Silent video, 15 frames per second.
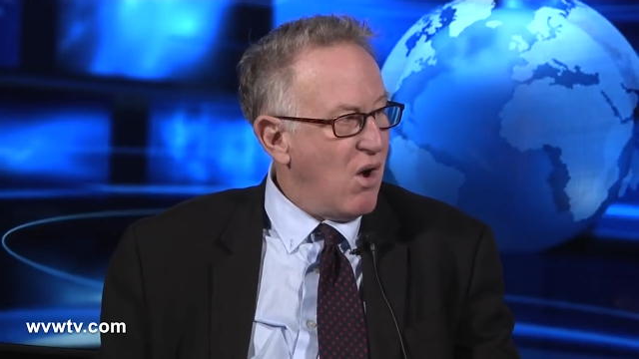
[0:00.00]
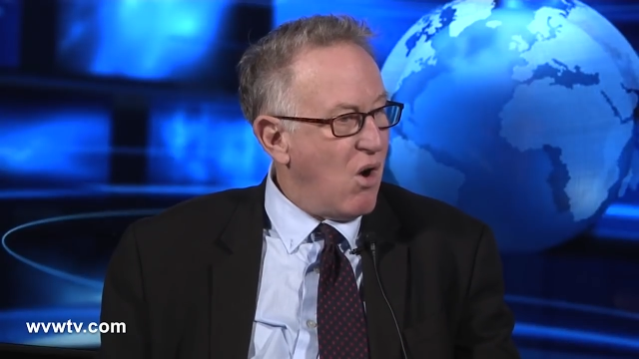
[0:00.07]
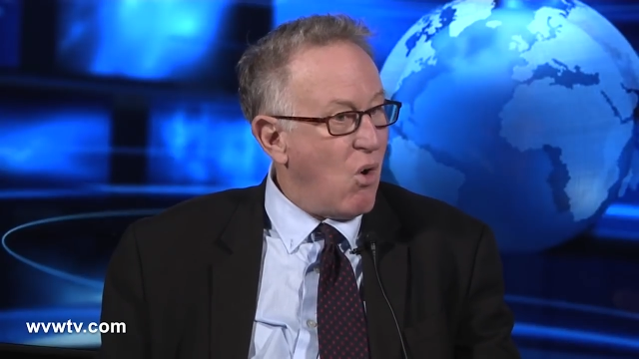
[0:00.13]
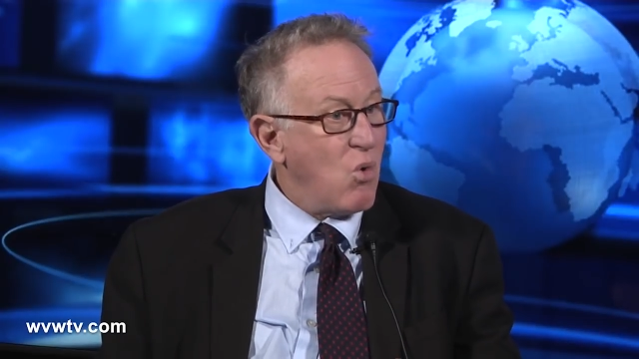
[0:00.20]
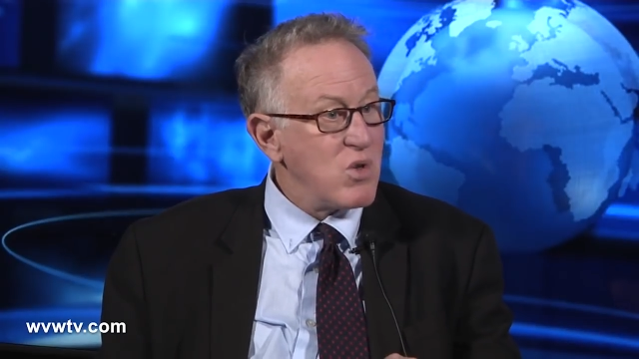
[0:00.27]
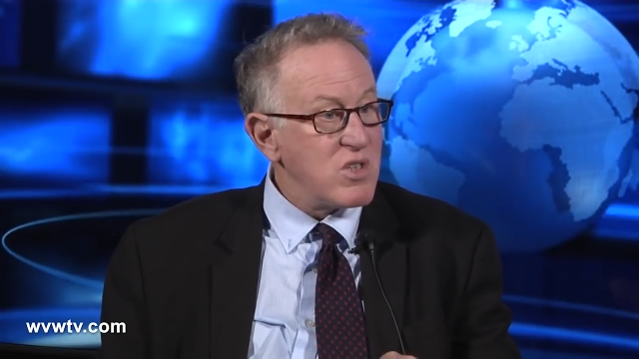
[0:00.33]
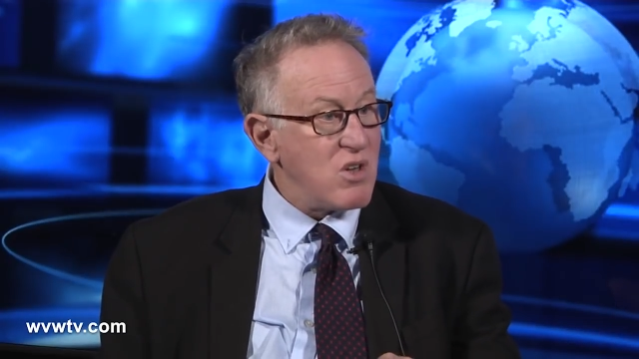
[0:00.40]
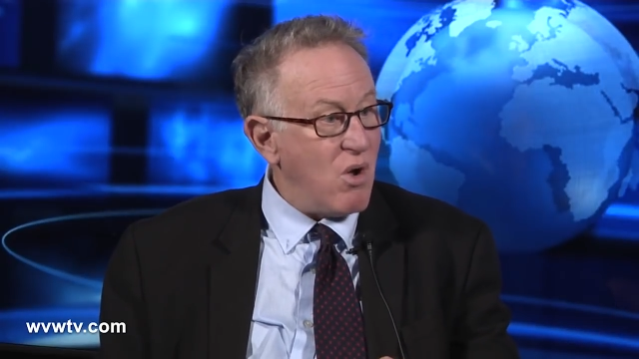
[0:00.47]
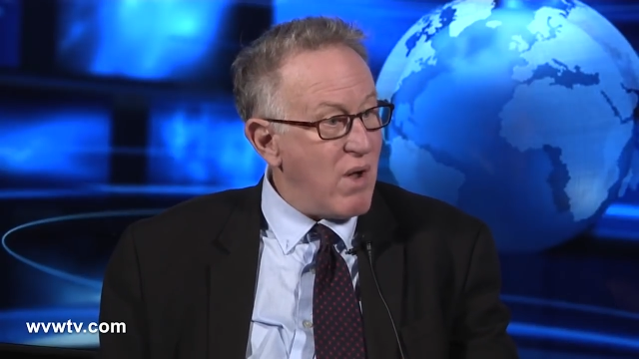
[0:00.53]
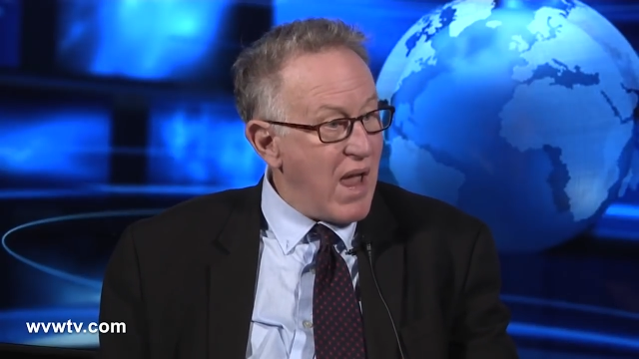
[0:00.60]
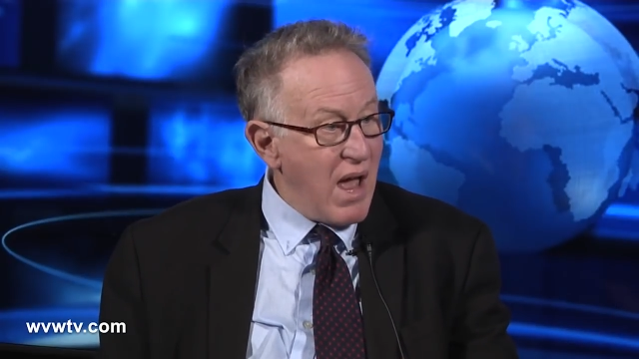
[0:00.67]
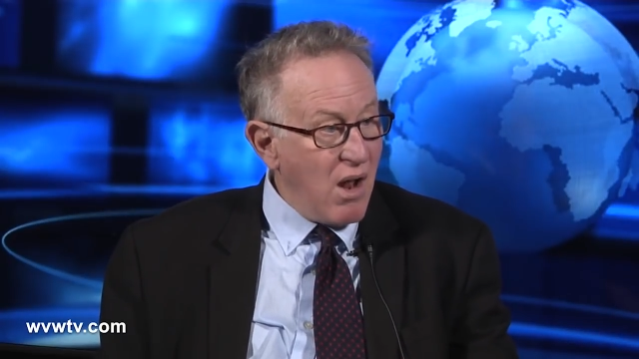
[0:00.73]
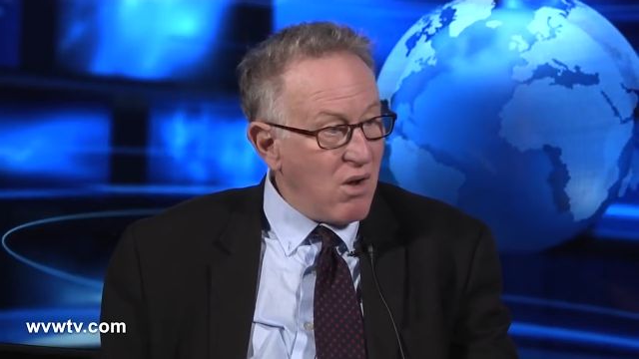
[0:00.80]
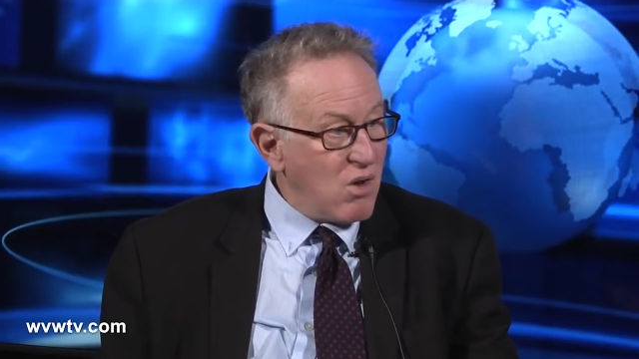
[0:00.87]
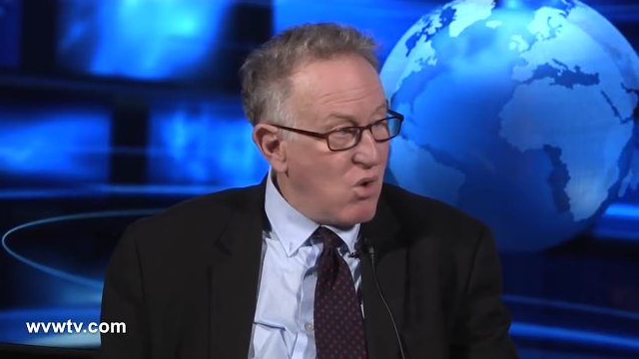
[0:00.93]
Also
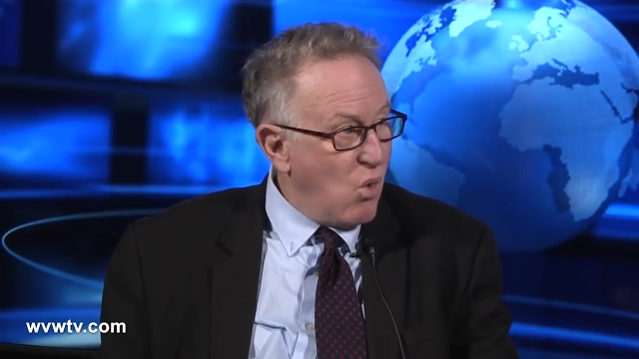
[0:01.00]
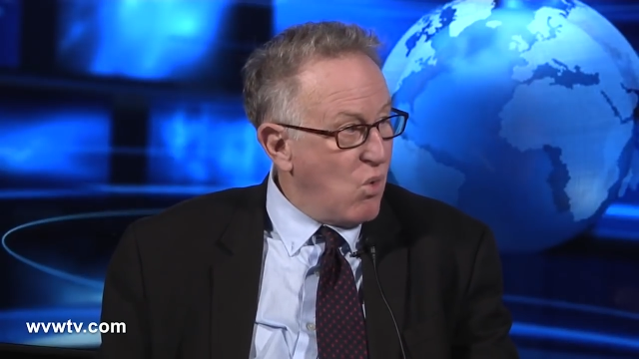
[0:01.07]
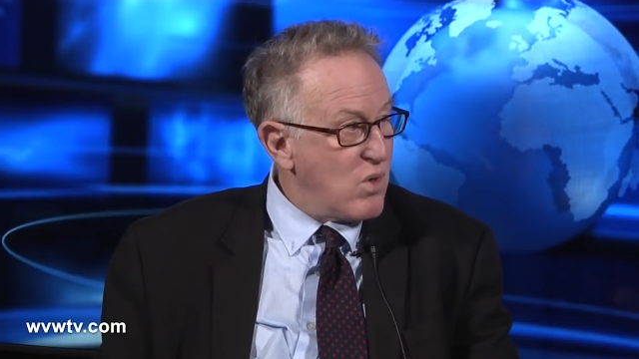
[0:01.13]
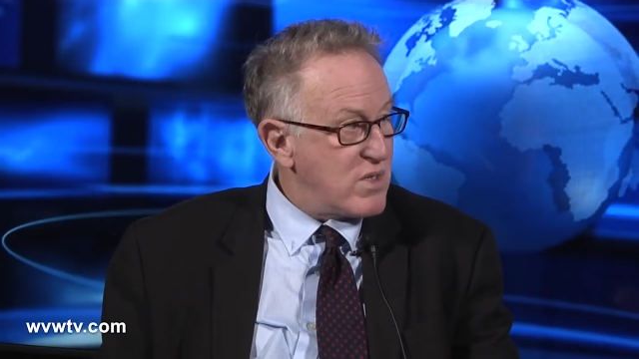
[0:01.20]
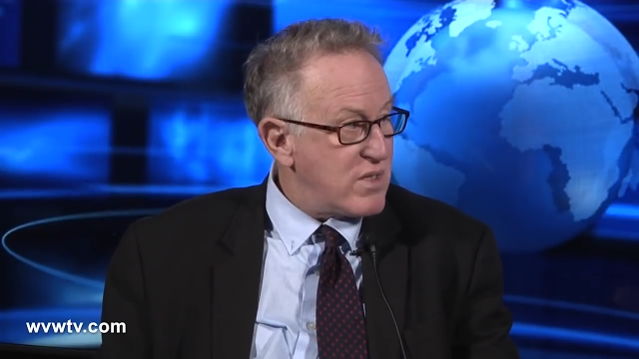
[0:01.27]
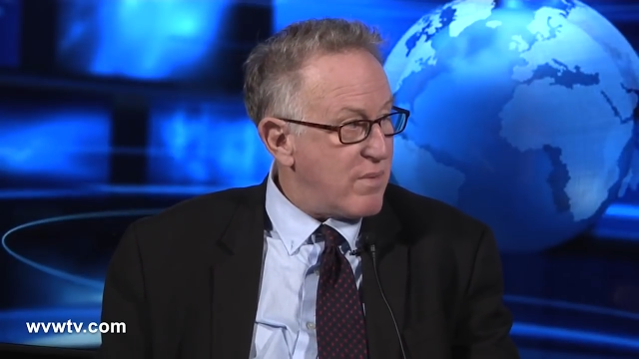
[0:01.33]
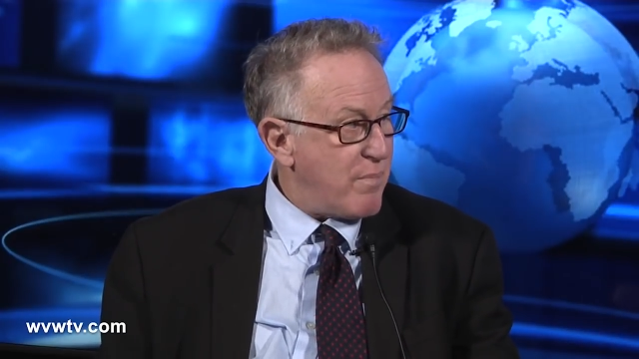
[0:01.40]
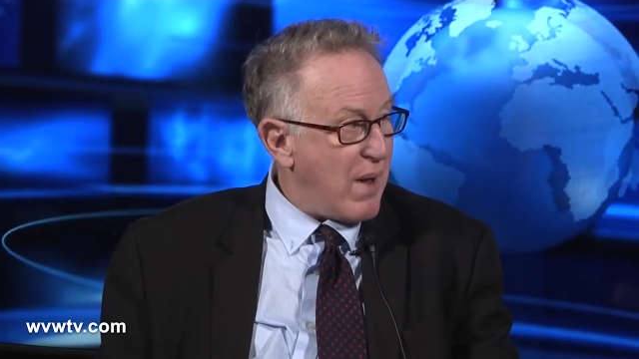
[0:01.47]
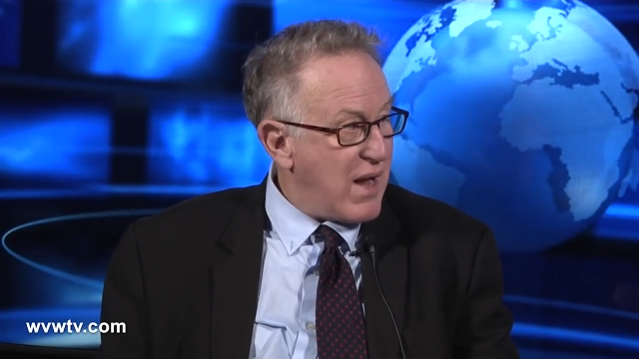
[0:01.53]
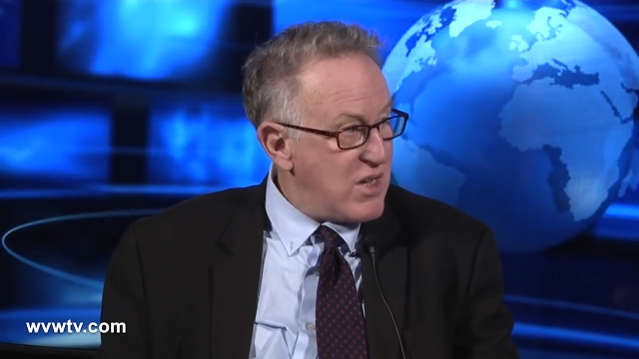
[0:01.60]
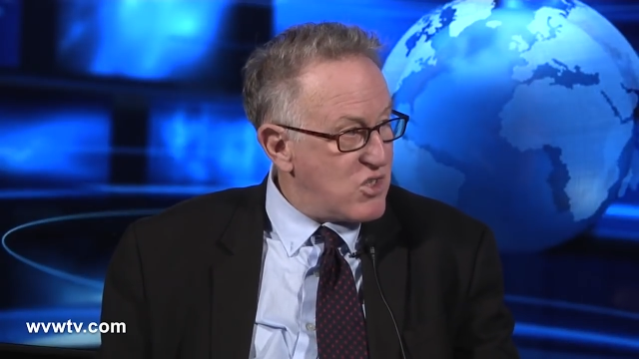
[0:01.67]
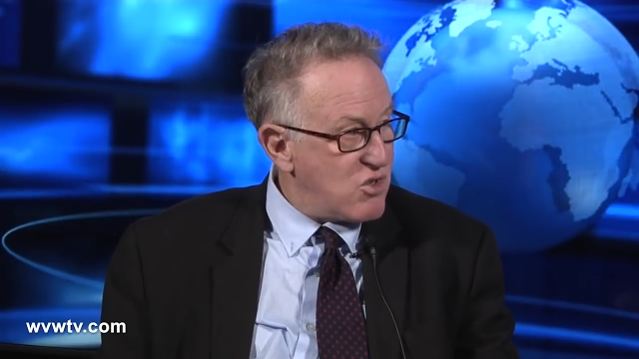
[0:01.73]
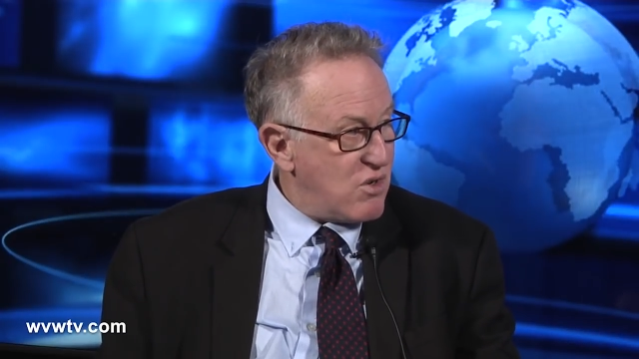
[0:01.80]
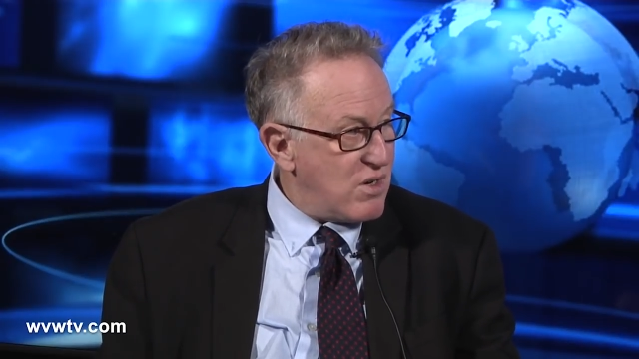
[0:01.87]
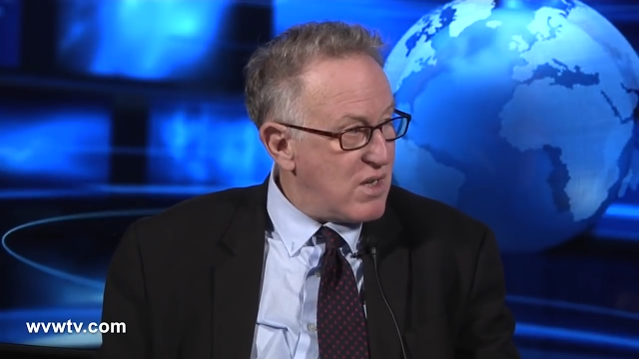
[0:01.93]
Al Gore's
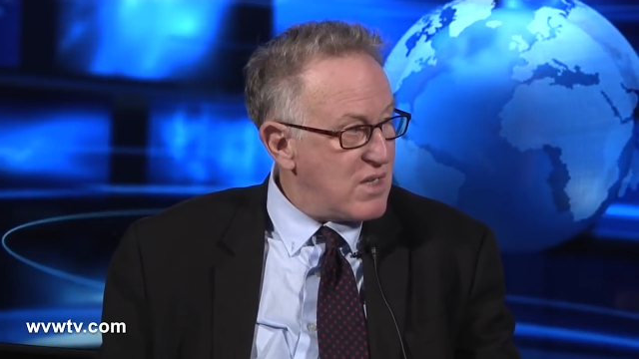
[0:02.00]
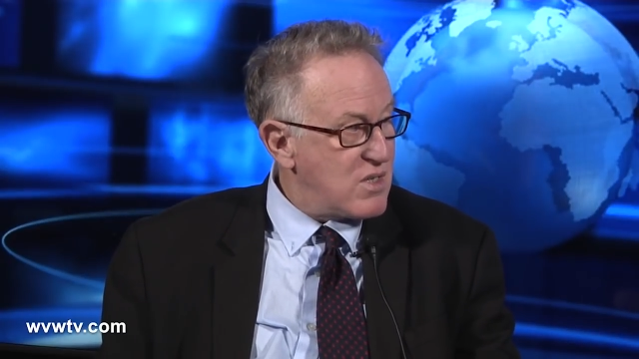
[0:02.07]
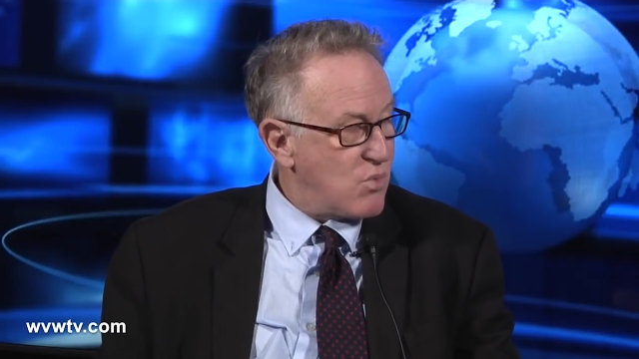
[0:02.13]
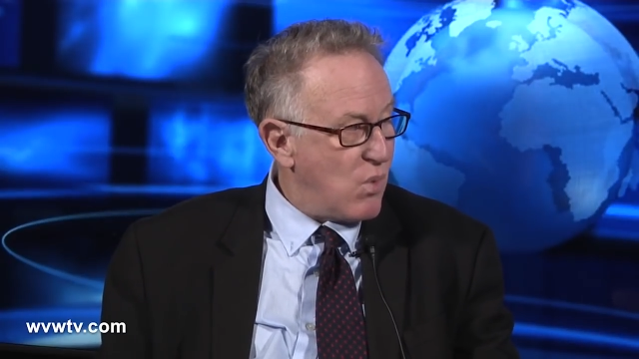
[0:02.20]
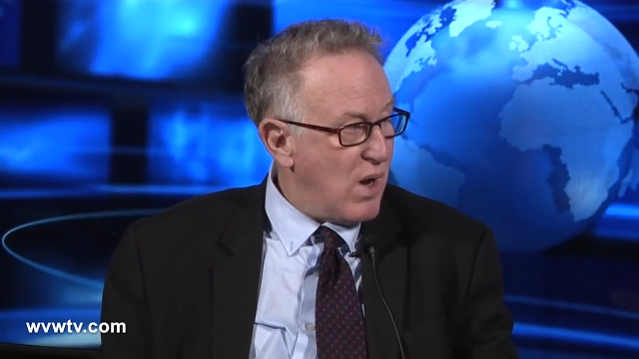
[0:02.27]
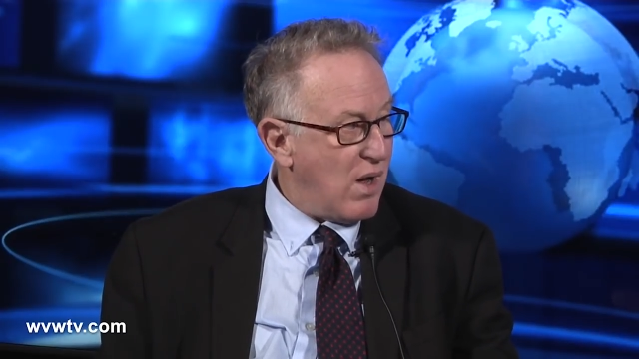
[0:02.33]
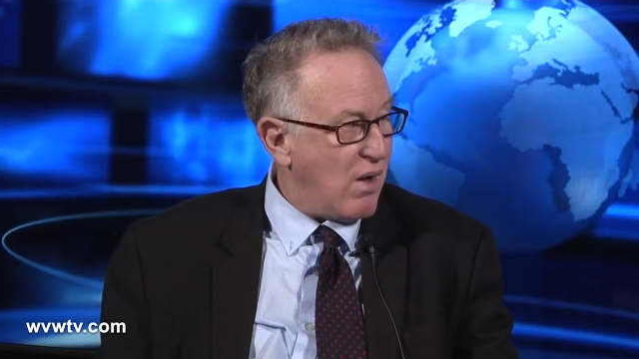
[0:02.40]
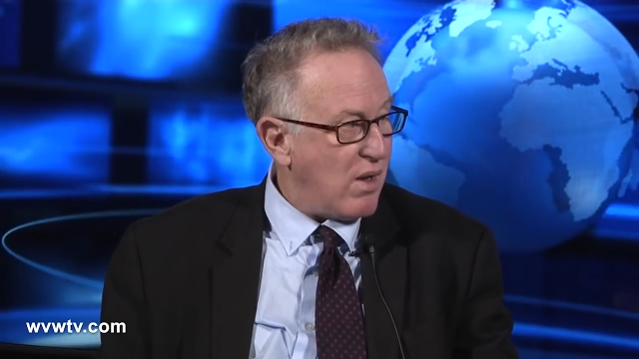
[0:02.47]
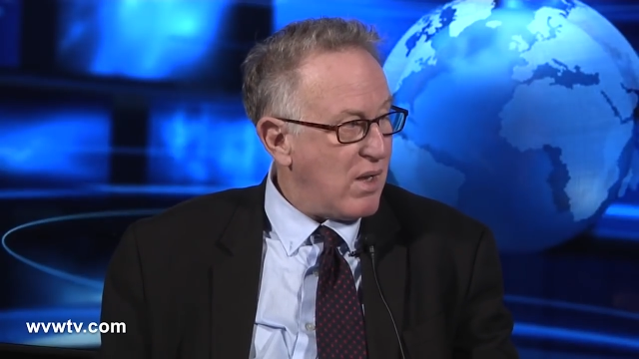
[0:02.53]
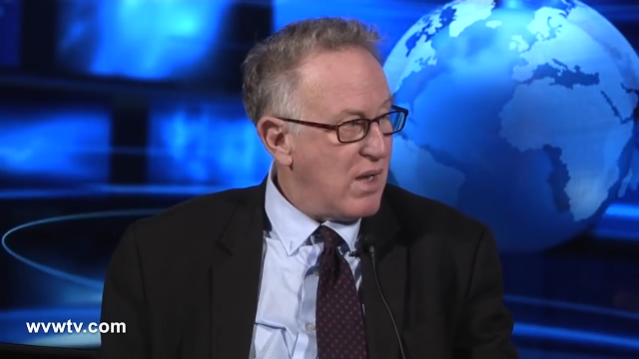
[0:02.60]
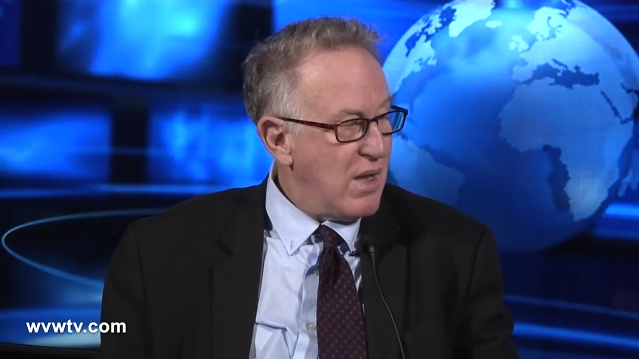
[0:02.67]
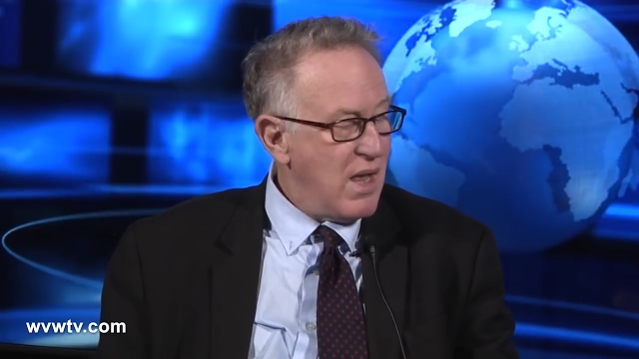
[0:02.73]
patron as well.